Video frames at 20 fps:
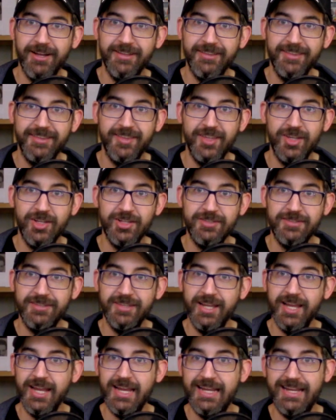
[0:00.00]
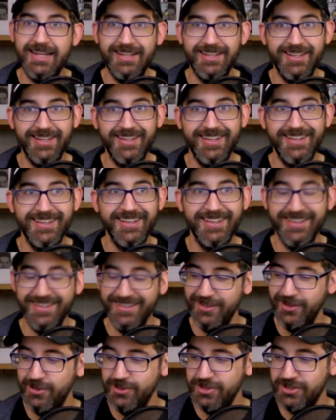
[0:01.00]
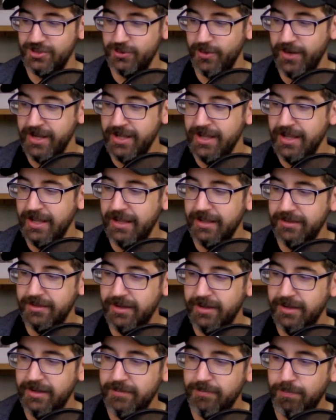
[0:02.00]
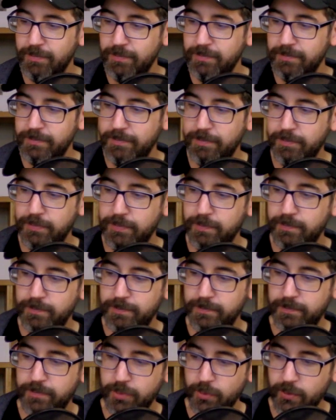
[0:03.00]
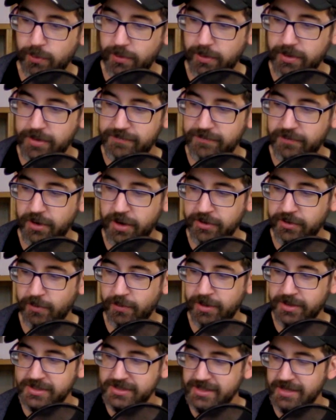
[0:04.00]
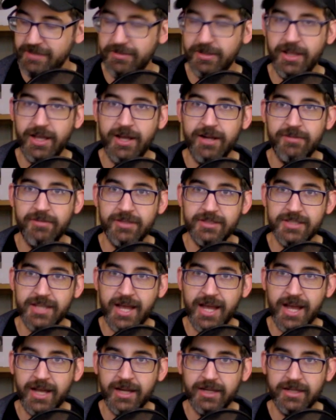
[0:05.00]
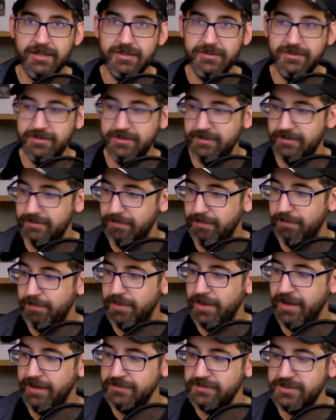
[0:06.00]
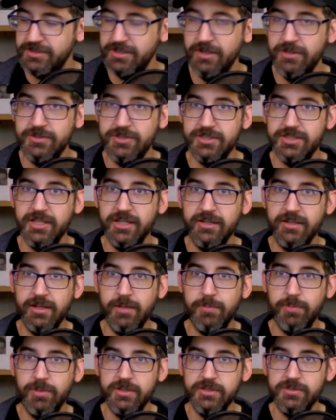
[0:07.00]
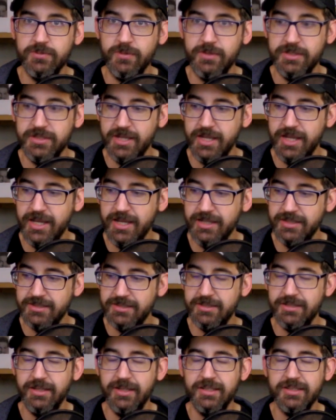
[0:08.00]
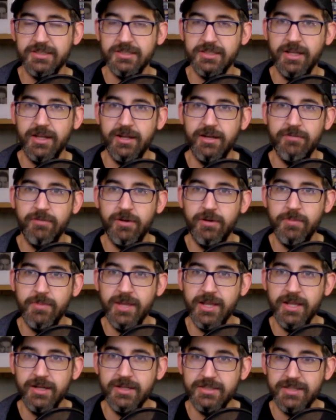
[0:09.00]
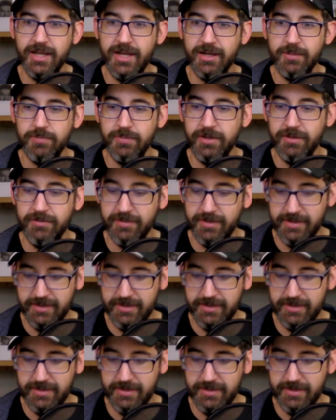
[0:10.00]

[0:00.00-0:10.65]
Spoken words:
They're just great. The board for Otherworld doesn't have a lot of attack buffs, so just getting that +1 to hit is kind of our main attack buff.